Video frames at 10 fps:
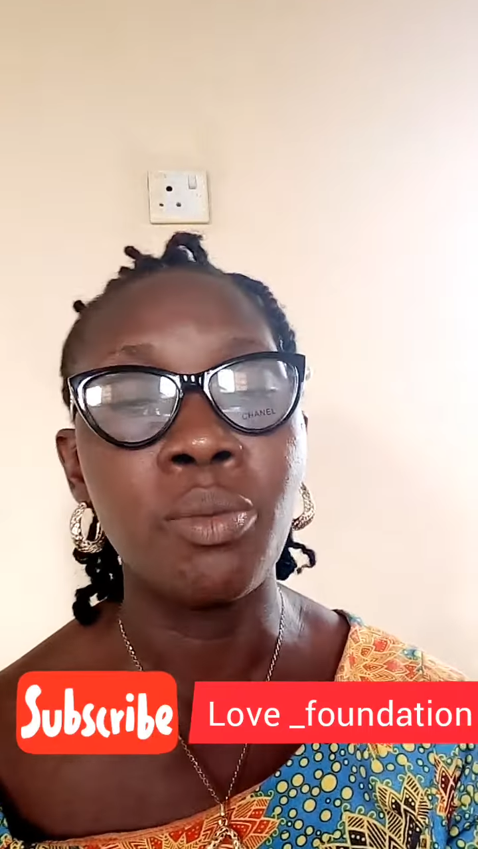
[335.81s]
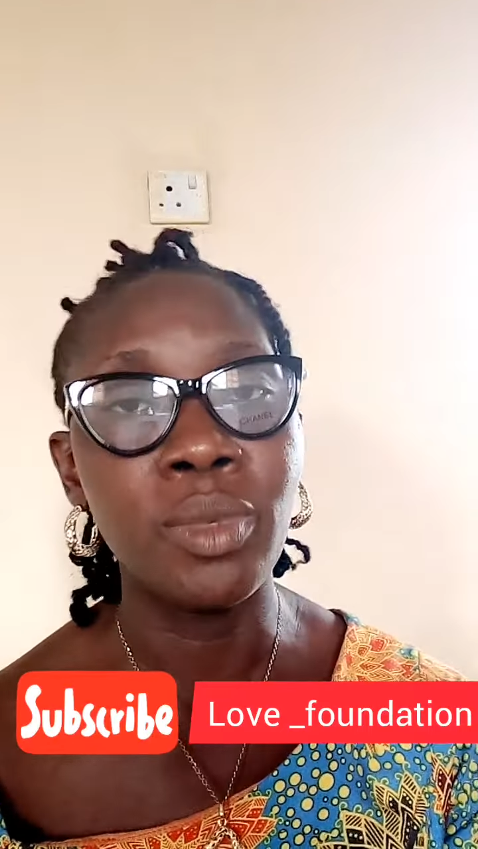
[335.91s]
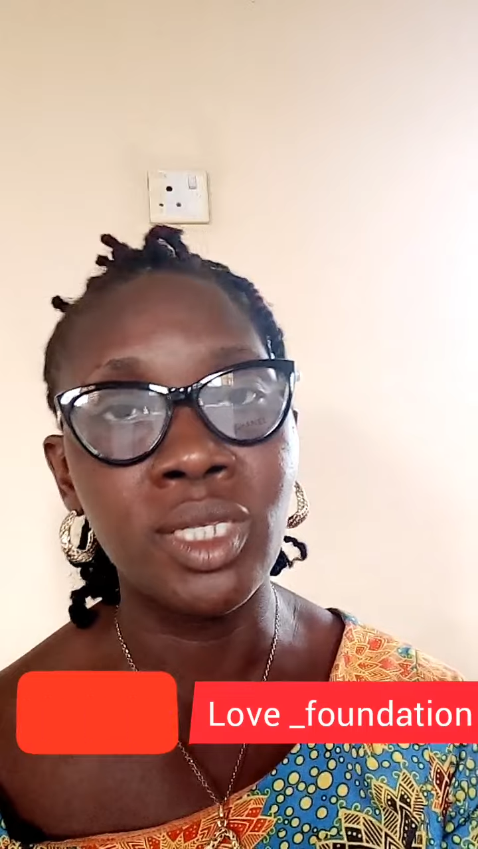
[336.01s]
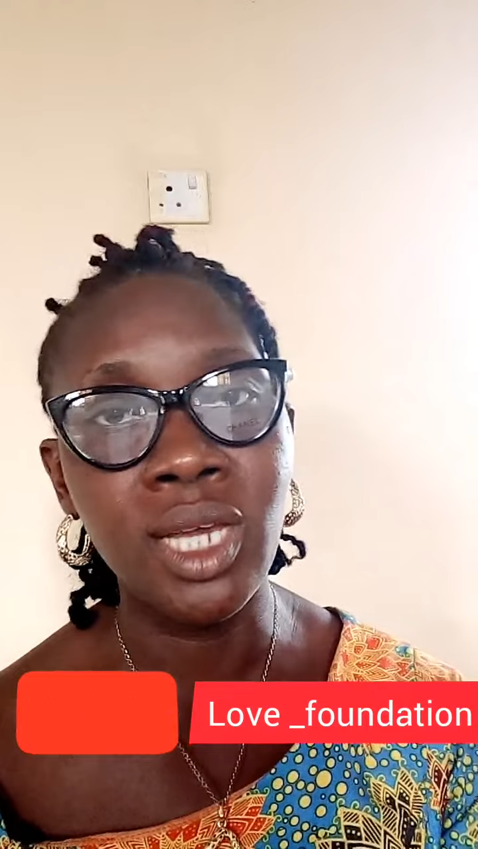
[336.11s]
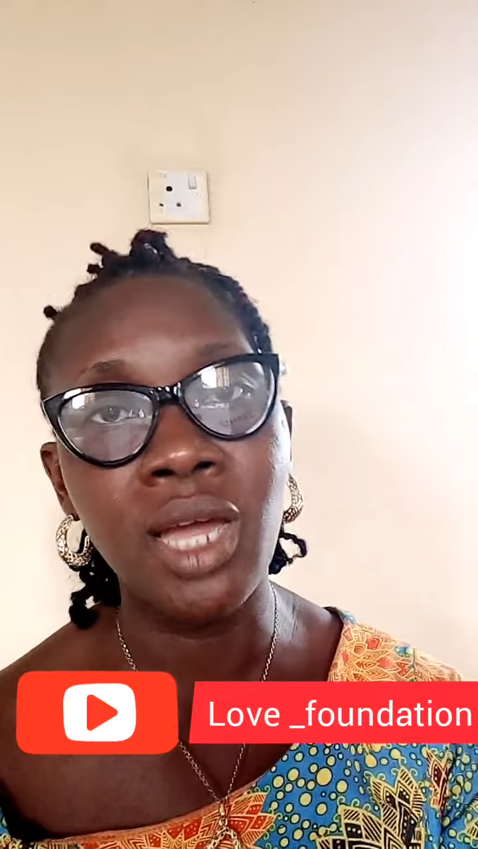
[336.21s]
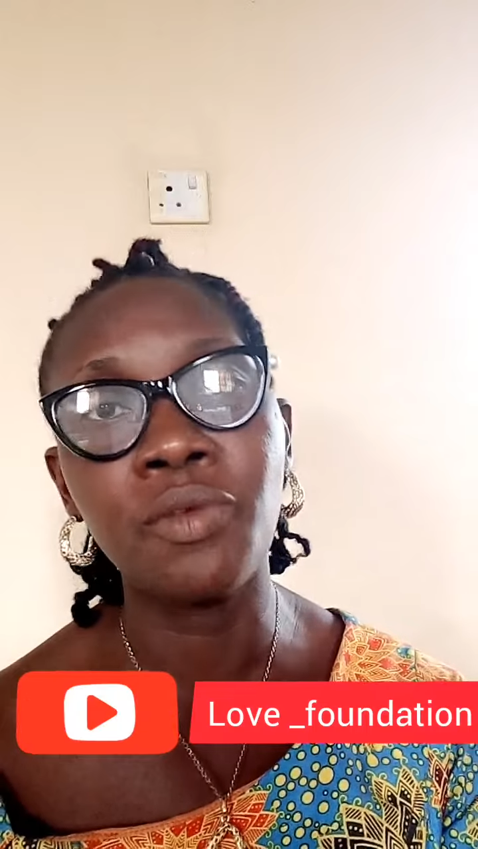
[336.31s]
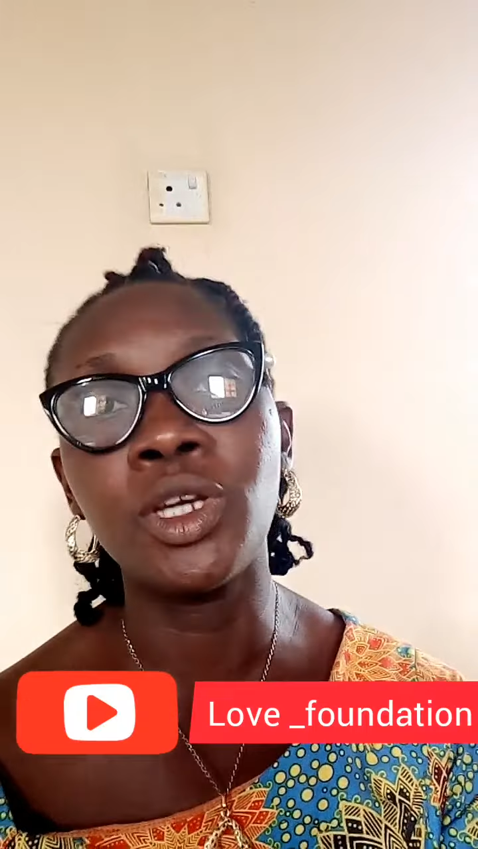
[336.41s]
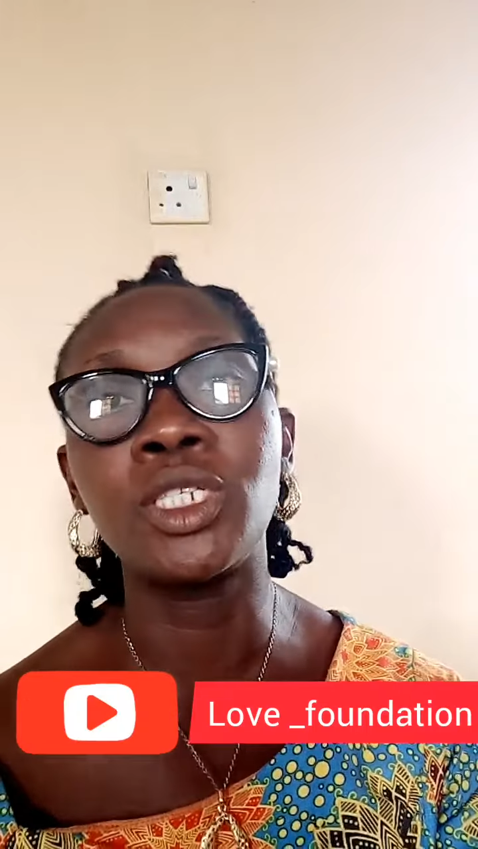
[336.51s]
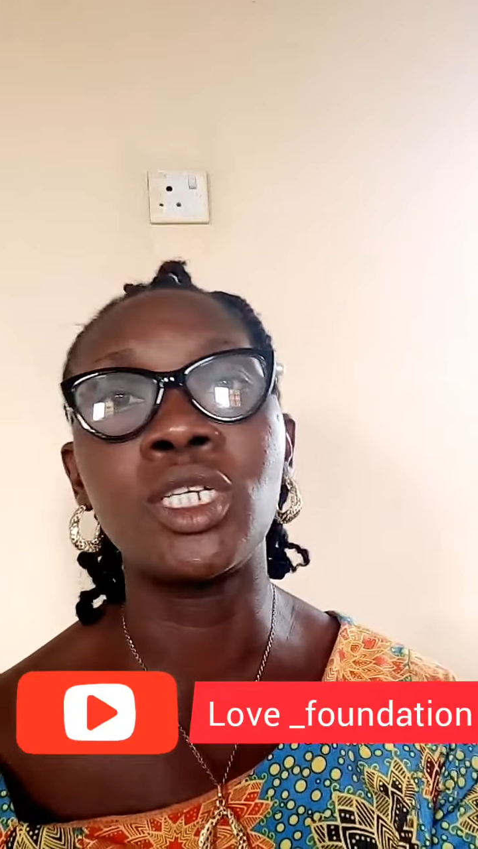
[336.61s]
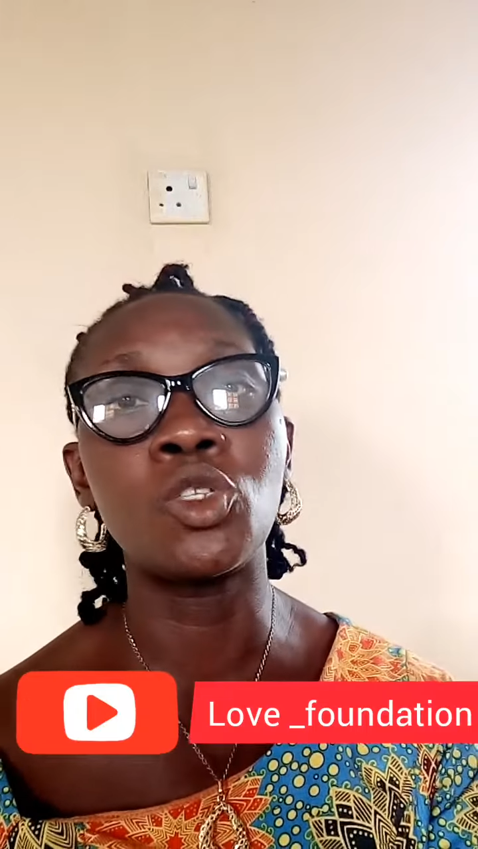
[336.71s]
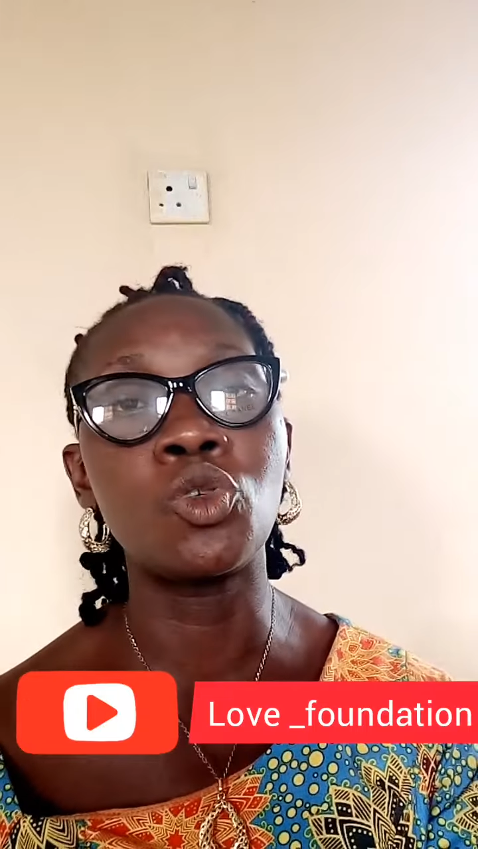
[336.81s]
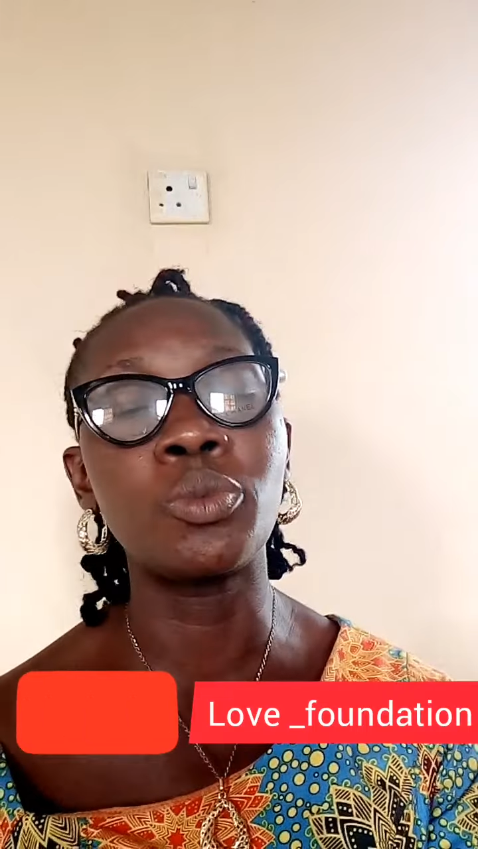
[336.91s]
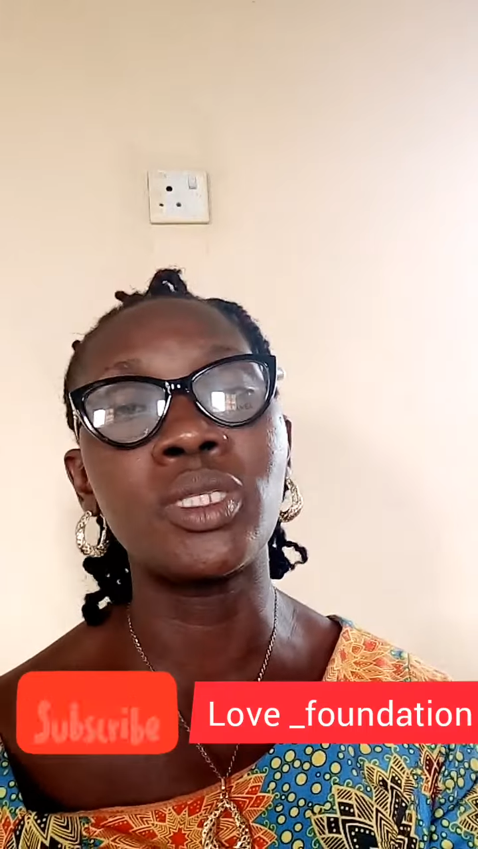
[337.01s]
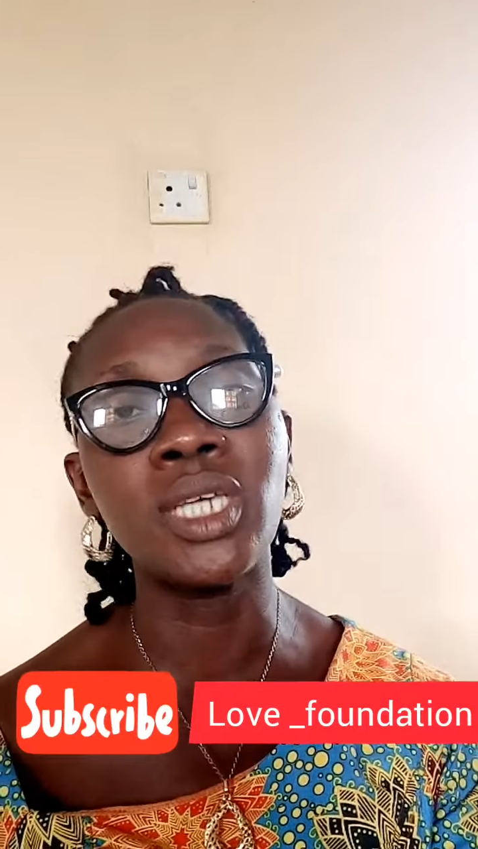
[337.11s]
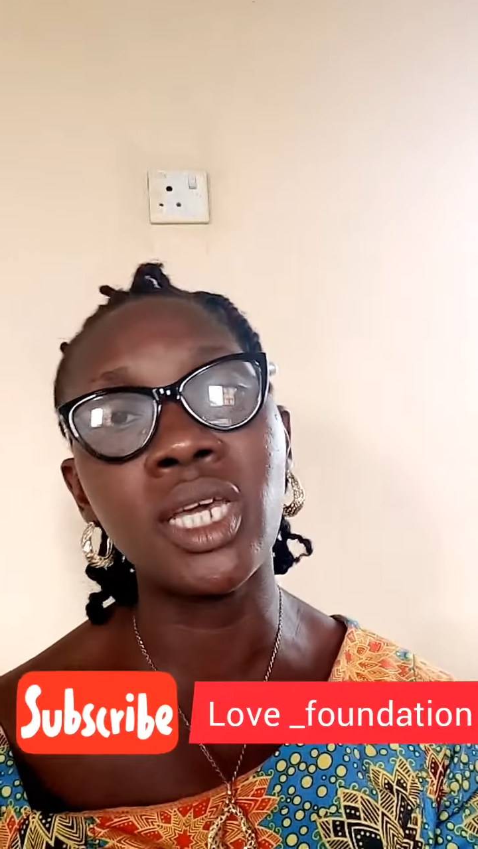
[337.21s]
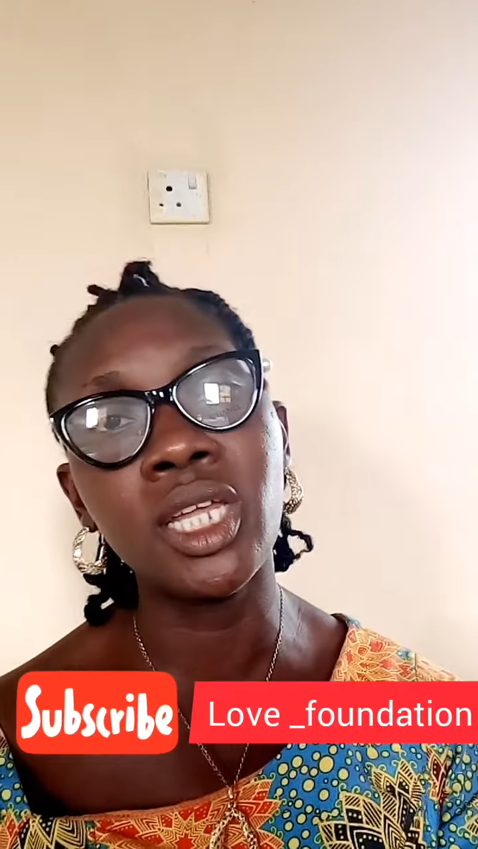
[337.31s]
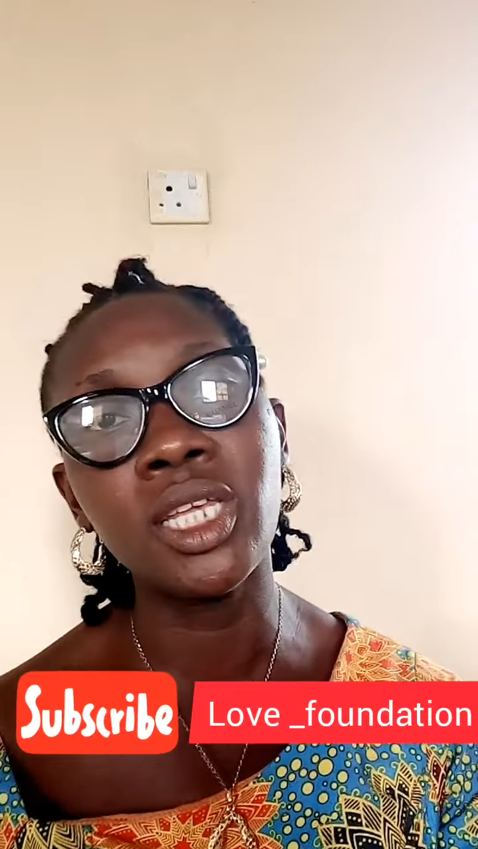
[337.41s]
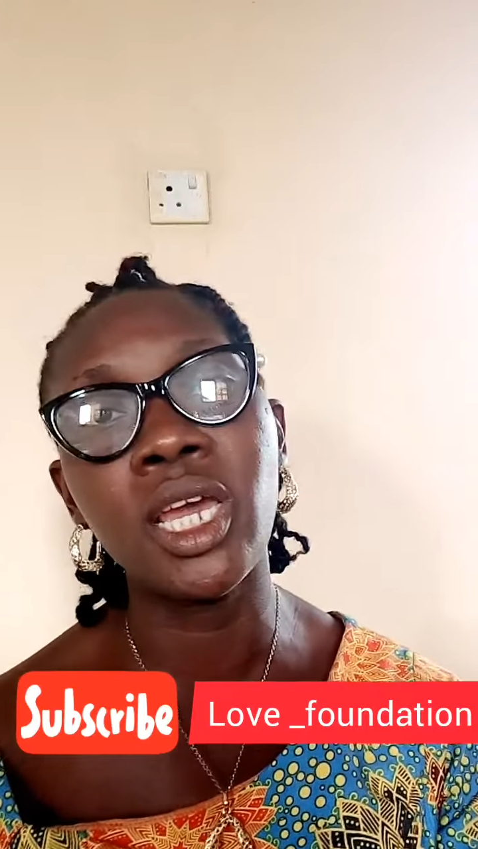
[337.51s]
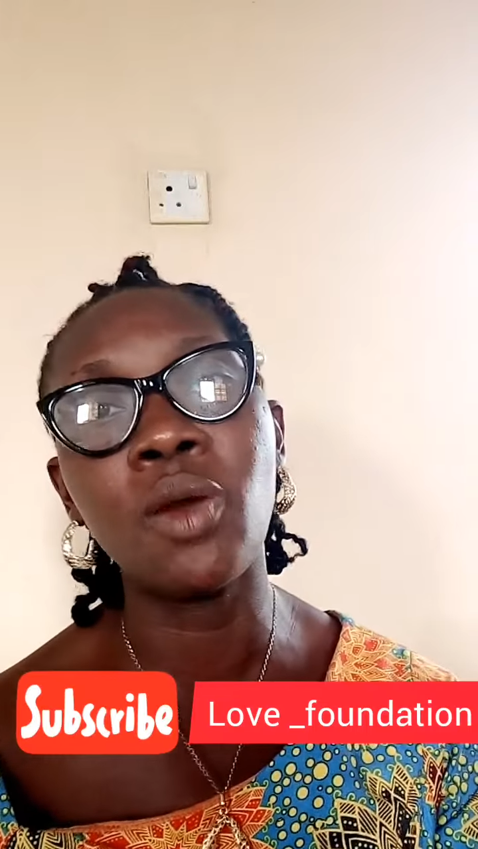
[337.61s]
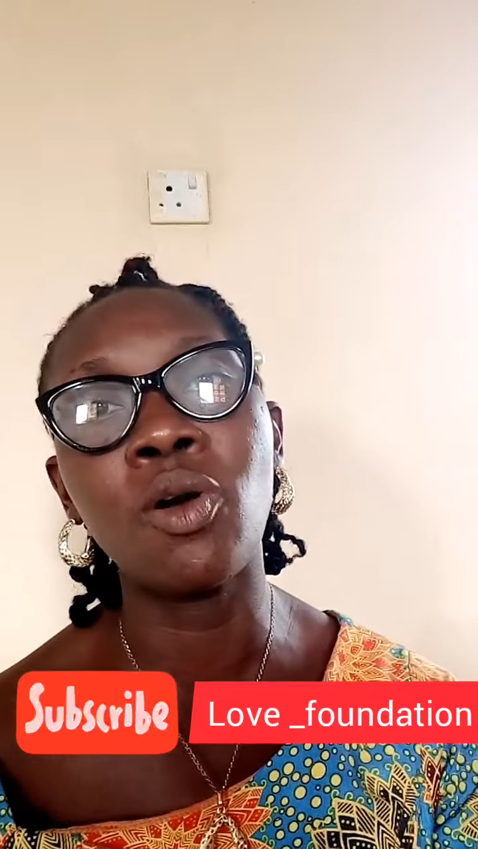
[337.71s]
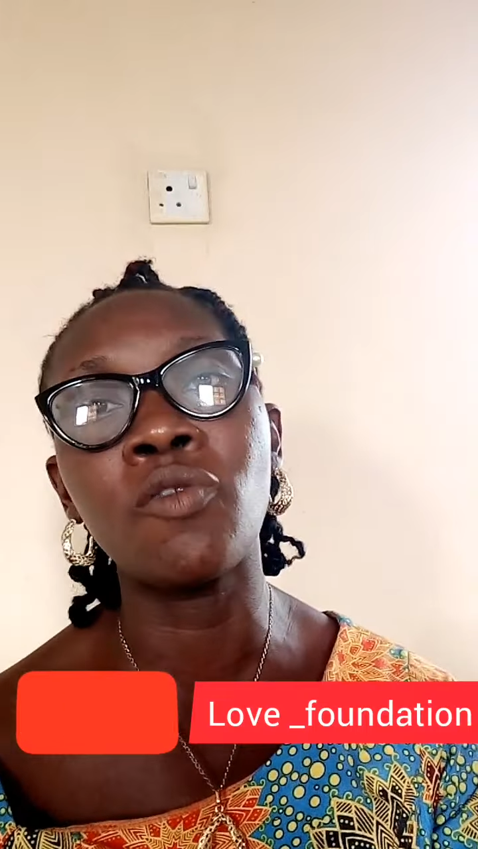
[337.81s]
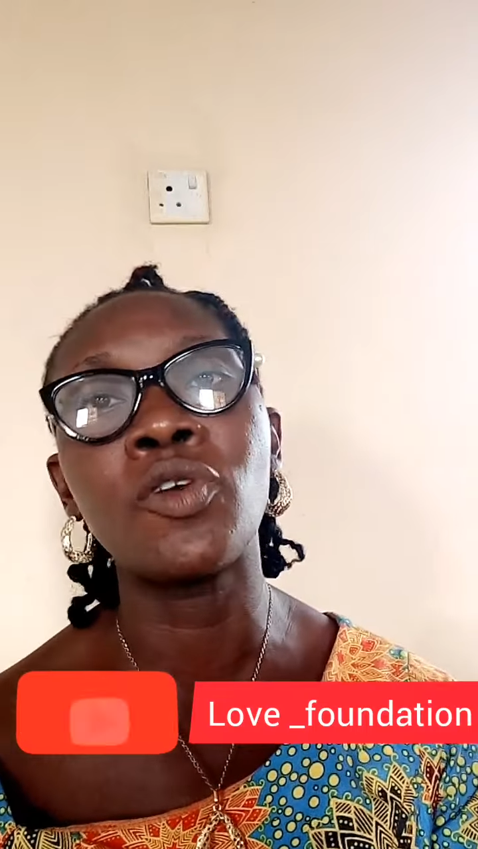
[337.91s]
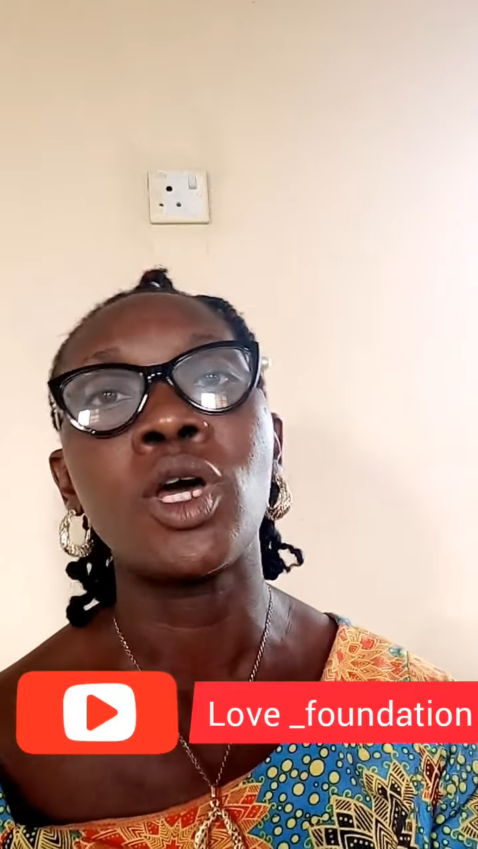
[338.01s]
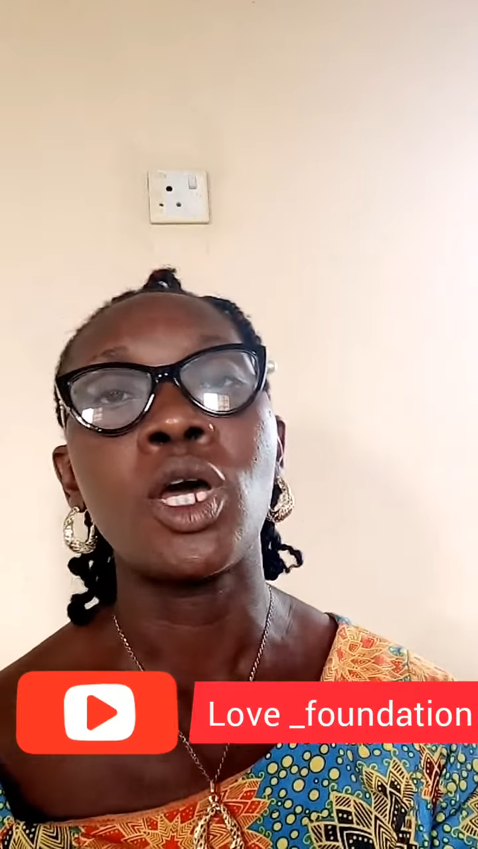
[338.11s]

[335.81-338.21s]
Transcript: miscarriage, it will be taken care of,